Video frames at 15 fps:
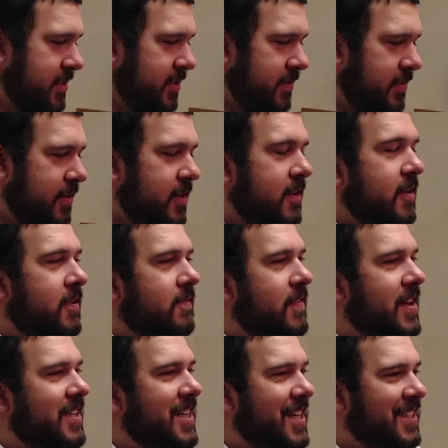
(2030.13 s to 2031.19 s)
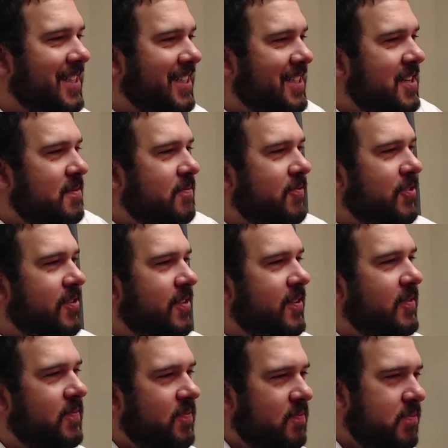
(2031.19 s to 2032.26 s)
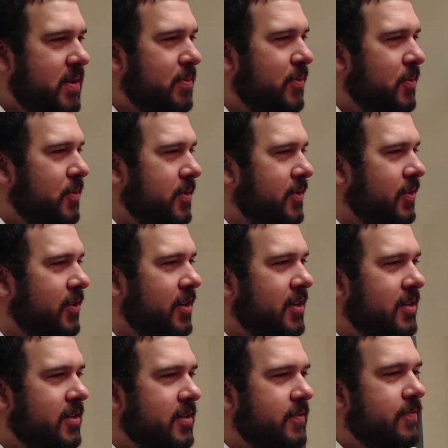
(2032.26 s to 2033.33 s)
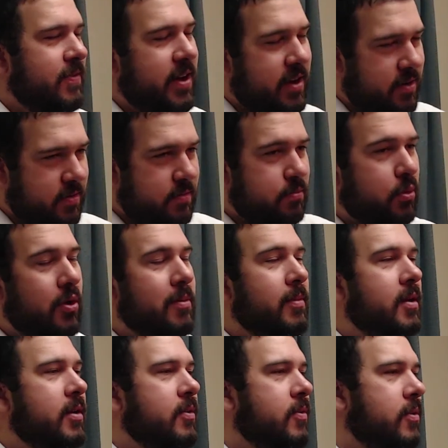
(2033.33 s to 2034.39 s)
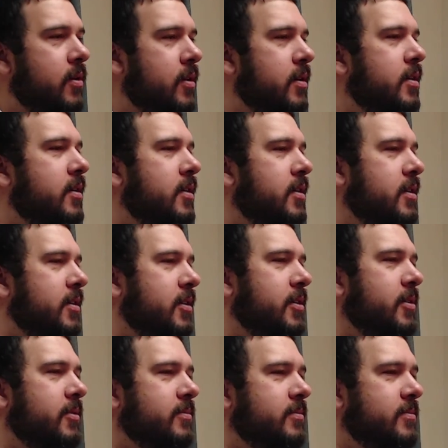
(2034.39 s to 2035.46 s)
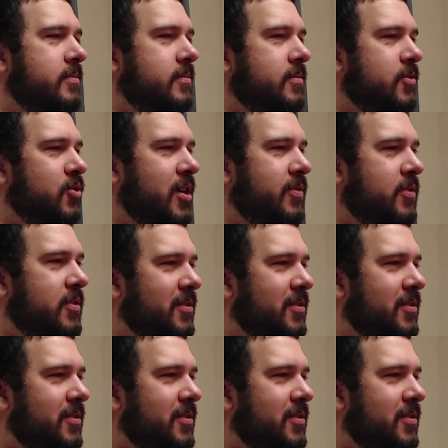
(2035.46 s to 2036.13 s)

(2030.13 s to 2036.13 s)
a fantastic tip for people who are looking to find employment or travel.